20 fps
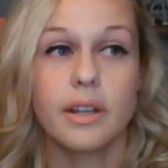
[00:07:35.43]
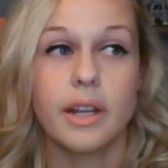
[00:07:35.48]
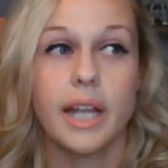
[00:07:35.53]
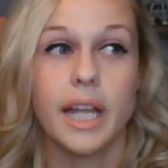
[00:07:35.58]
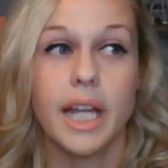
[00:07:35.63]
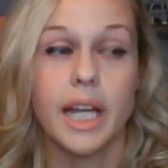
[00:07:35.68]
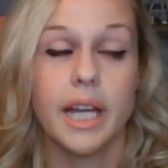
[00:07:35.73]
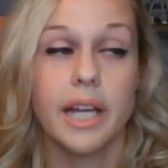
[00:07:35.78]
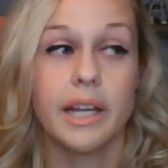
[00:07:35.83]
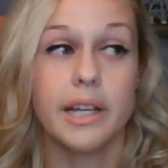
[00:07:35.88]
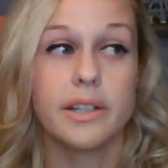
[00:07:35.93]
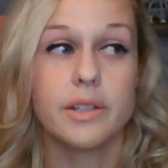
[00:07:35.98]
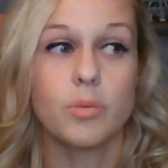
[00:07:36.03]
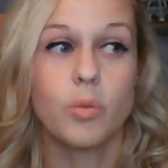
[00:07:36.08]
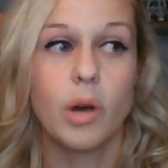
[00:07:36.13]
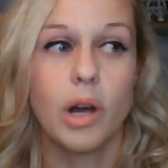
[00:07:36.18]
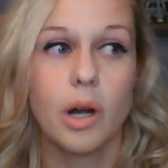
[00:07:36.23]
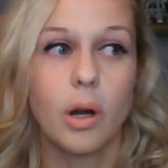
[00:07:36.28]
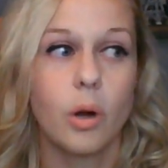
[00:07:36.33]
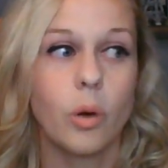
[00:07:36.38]
And
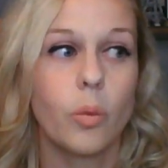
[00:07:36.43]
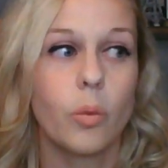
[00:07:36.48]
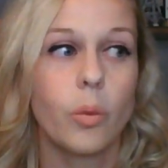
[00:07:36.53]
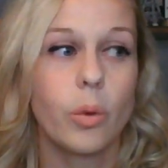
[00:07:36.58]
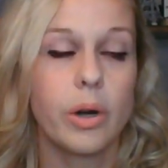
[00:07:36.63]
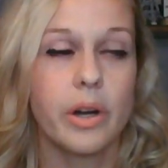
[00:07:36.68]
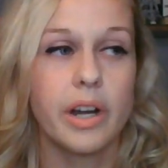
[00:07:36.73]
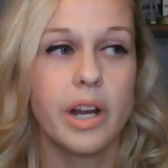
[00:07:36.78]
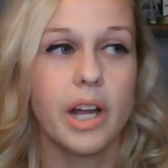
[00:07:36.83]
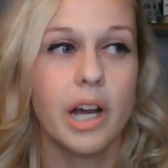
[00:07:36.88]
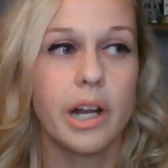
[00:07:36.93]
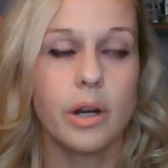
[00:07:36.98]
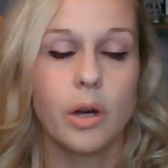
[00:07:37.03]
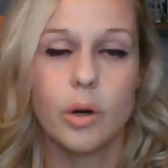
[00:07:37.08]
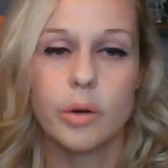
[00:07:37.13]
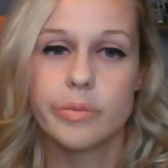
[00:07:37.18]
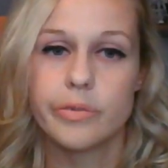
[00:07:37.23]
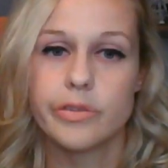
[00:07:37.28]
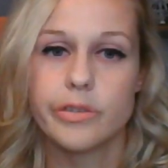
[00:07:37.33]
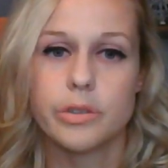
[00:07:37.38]
while we're not
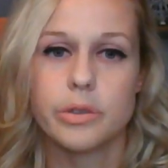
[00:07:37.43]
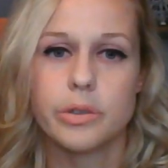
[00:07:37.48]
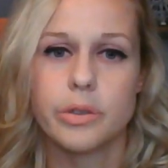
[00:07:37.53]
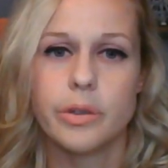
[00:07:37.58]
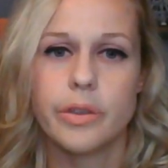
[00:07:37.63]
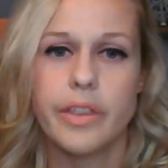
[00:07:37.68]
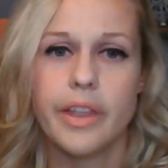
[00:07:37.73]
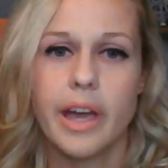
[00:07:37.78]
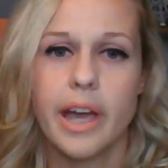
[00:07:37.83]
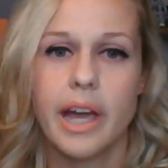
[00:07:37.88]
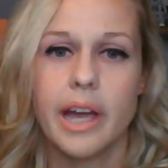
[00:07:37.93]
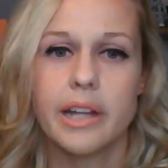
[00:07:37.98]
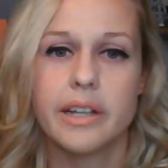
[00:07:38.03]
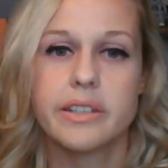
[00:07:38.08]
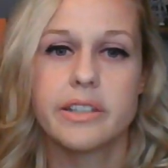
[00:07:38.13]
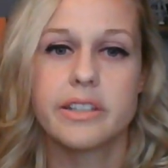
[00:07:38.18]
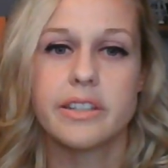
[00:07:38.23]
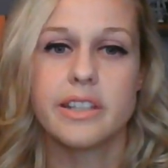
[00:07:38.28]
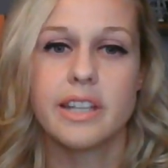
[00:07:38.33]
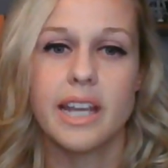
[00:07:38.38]
hopeful
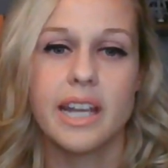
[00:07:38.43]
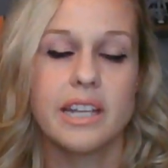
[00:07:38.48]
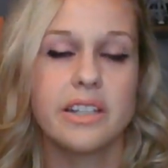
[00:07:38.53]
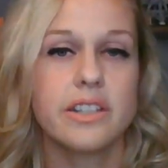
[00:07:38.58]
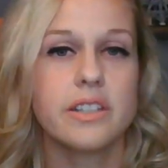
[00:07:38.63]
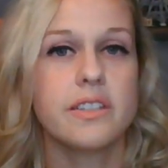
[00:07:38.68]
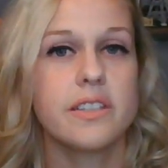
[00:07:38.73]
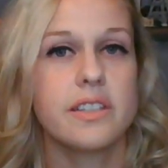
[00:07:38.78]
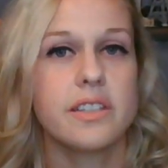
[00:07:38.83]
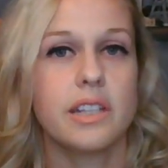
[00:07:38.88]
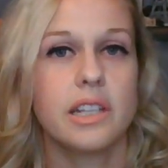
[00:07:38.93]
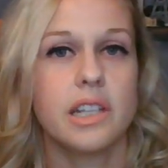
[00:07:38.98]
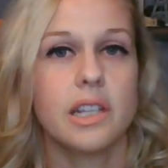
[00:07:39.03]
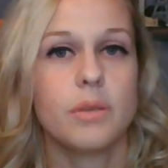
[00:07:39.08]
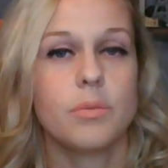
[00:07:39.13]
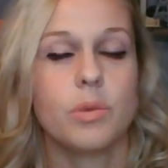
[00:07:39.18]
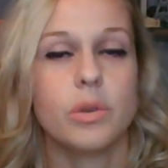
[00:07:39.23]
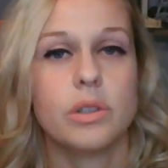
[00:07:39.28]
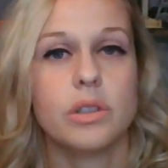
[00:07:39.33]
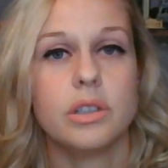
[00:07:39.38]
that the agency
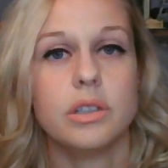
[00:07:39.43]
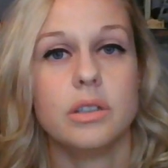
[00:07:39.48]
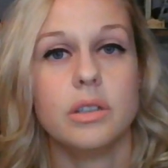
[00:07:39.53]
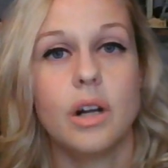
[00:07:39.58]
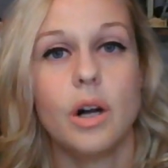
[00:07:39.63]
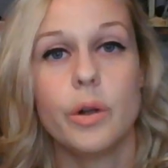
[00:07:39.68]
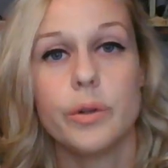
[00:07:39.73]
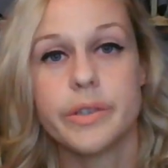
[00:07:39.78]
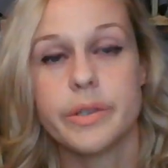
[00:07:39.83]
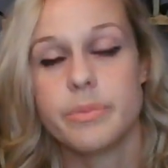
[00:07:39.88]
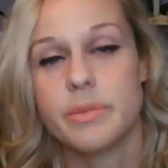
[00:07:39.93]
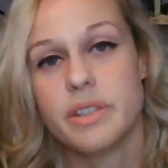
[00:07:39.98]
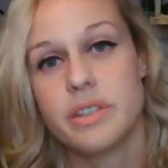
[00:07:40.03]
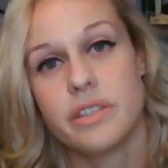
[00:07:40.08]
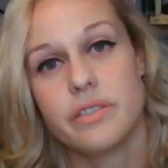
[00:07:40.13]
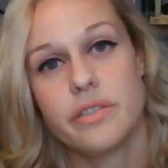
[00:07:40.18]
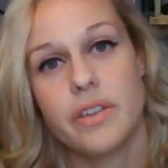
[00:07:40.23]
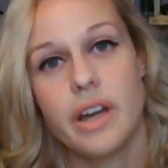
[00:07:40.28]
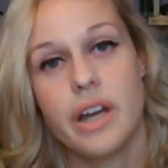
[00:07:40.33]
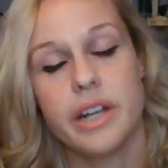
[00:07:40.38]
will ultimately
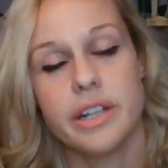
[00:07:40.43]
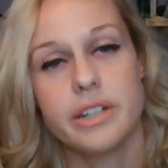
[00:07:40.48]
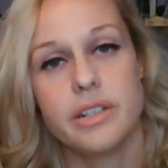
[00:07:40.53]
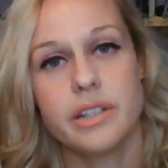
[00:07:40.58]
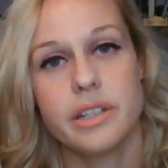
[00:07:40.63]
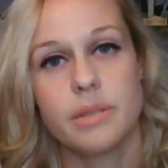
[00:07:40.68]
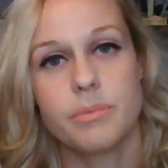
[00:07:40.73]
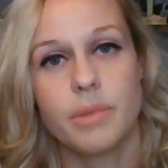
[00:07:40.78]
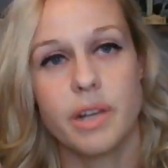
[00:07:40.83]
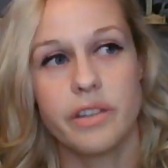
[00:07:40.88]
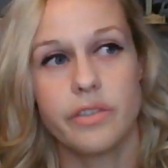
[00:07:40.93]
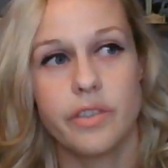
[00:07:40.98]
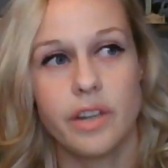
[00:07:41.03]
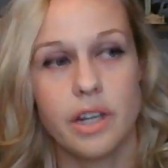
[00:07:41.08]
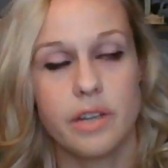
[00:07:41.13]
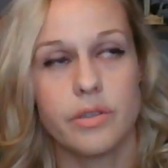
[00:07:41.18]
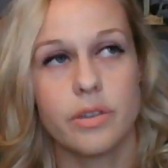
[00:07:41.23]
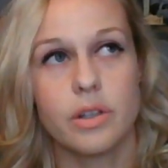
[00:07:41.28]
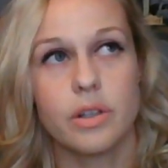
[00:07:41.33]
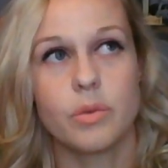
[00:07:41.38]
find in my
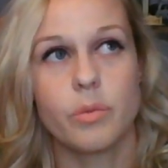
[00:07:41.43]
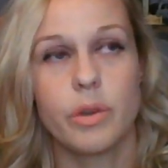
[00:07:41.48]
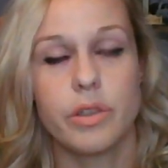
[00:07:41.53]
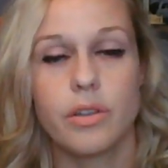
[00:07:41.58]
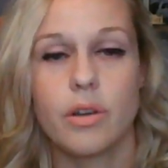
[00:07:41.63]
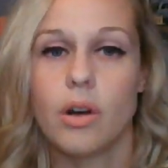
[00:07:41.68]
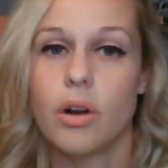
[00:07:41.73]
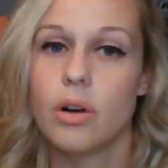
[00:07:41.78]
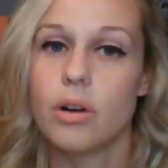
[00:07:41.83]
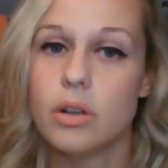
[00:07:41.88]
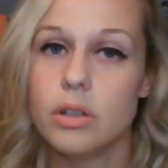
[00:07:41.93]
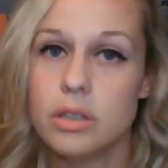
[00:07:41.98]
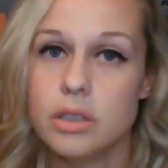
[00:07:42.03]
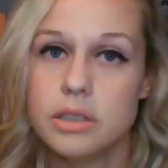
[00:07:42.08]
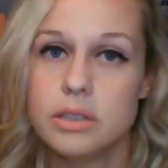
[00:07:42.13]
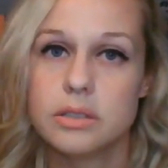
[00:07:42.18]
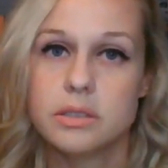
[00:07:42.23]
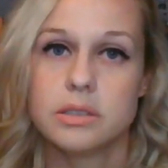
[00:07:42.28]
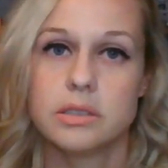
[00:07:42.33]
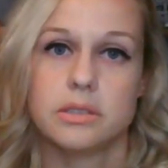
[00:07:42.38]
favor with
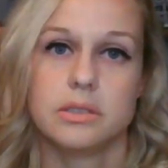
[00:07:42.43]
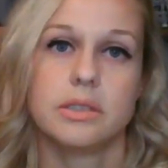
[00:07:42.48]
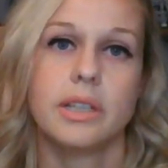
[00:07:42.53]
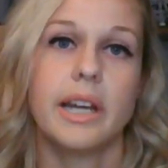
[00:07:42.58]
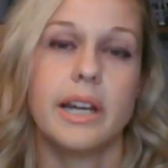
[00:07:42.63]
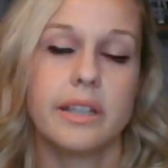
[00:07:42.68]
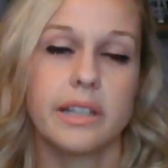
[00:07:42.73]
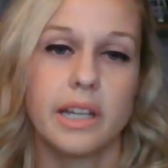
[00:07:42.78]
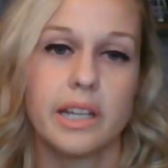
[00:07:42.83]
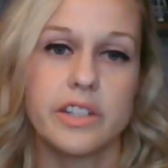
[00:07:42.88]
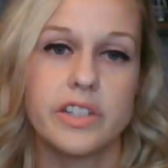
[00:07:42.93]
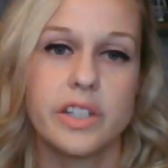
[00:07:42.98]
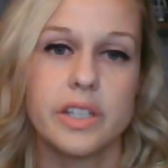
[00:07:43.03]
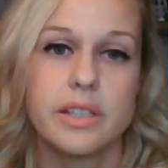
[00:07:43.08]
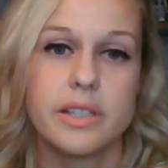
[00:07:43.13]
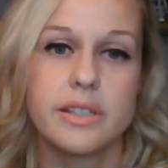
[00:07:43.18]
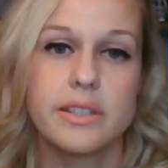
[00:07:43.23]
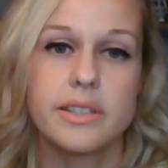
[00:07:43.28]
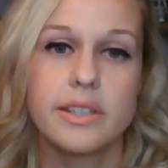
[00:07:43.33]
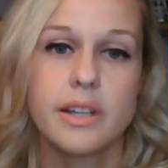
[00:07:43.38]
all
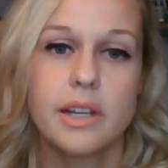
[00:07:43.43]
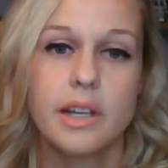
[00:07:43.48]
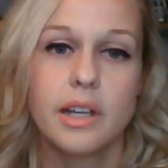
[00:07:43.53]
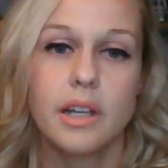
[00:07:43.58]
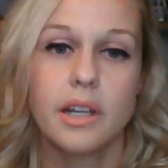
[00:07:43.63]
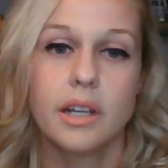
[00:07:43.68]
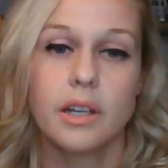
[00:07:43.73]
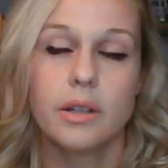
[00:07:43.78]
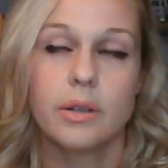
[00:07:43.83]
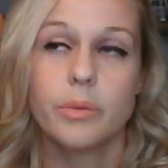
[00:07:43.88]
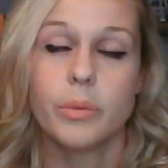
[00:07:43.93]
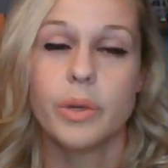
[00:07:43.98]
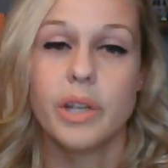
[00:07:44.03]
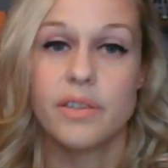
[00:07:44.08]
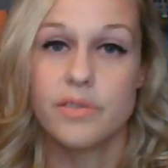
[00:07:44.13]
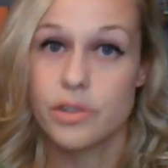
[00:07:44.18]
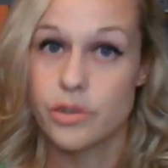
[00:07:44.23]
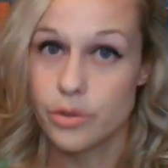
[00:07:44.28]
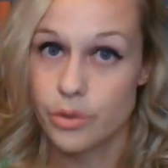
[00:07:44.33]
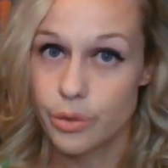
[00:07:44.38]
allegations, we
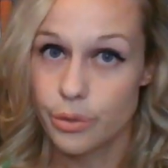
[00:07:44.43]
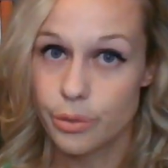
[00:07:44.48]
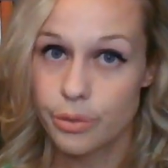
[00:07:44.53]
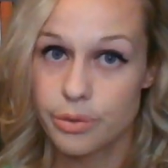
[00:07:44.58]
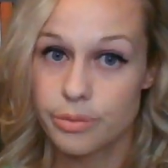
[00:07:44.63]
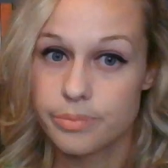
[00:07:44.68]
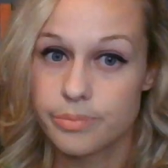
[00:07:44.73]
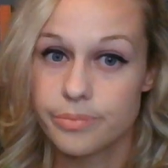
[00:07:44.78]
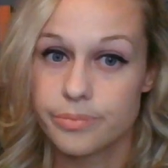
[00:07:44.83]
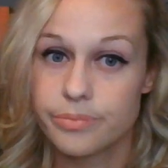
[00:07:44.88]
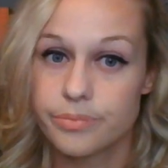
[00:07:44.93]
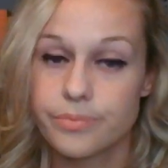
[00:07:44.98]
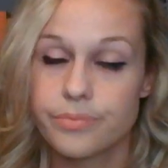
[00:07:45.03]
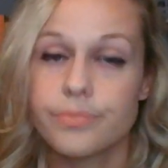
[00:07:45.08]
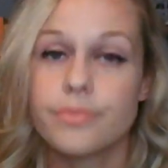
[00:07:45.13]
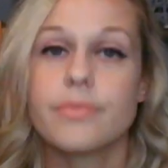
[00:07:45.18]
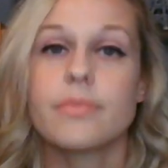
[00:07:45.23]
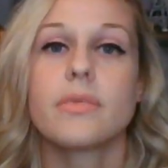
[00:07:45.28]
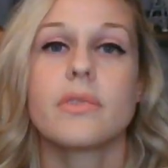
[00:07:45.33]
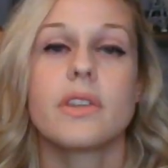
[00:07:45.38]
have the truth,
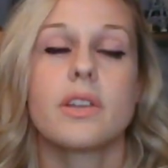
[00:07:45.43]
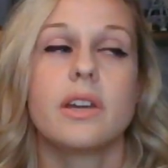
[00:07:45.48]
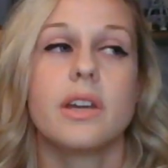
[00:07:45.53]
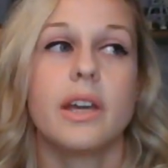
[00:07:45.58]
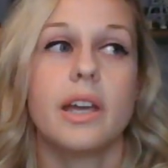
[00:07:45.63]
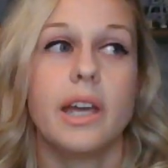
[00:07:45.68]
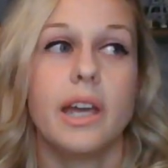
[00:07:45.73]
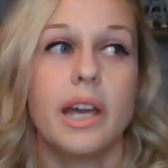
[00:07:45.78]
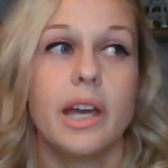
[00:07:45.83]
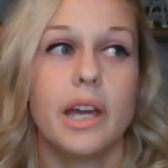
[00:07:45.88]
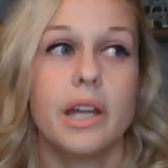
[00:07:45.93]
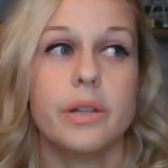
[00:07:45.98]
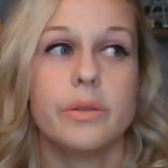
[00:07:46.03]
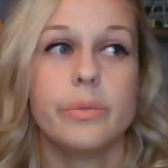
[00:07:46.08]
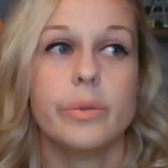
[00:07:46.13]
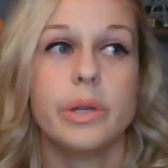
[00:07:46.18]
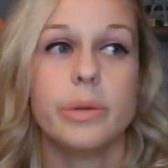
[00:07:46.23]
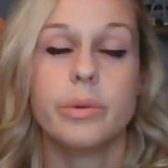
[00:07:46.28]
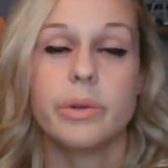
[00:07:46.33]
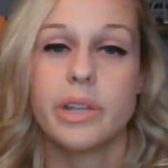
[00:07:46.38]
and
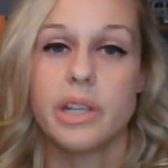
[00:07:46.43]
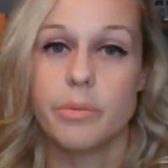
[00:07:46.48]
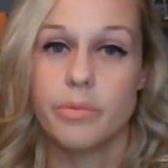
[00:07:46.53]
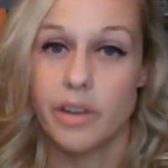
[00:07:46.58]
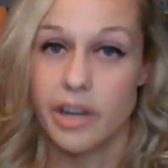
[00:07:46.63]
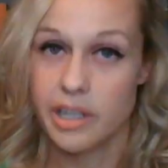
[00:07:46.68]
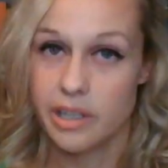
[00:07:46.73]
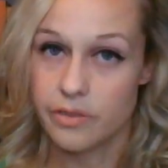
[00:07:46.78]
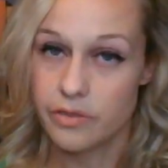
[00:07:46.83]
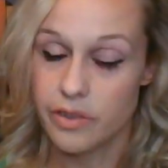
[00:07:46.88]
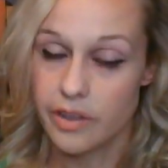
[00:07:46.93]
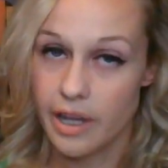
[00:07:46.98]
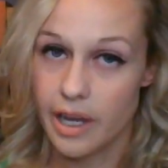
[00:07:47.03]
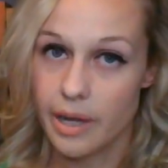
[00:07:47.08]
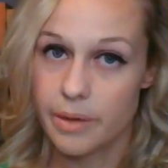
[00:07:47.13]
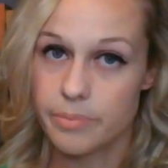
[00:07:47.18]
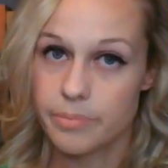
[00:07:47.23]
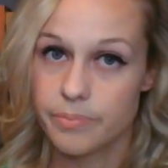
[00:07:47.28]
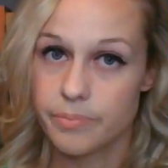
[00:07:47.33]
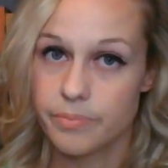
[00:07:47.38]
we will keep fighting for that.